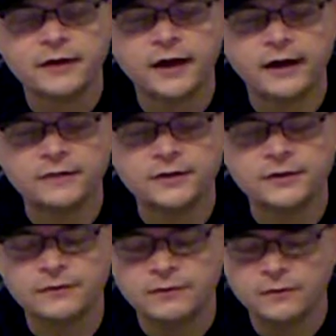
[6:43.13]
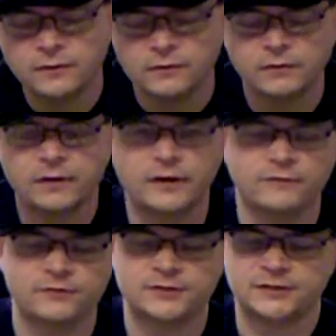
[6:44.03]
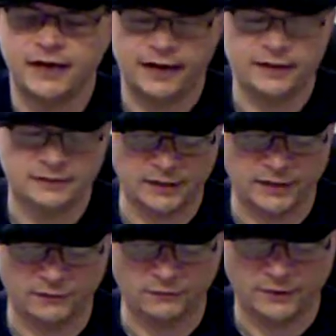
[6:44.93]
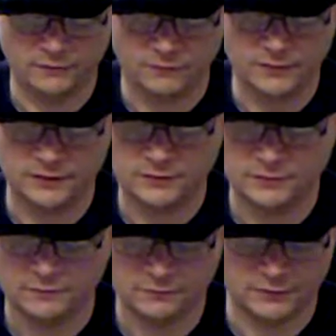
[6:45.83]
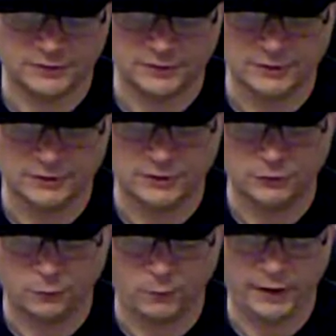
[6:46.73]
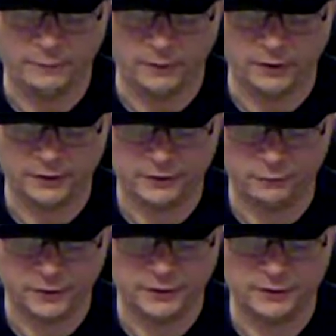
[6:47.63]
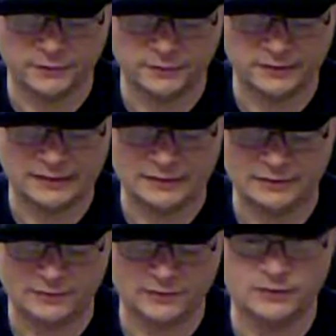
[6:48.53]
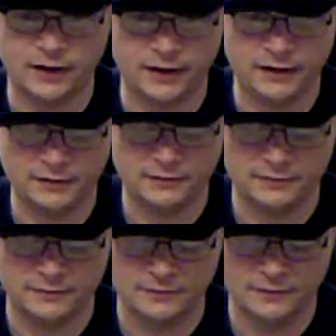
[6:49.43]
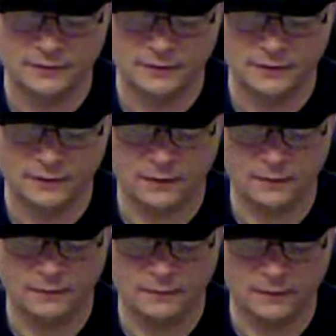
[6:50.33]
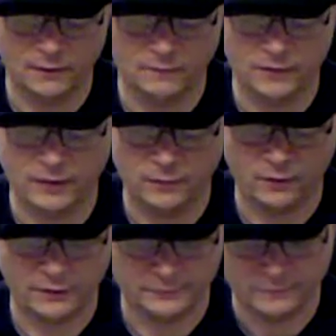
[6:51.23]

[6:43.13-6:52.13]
And then emphasize, like if this, for instance, is your white mark, you want to cut to the inside of that mark.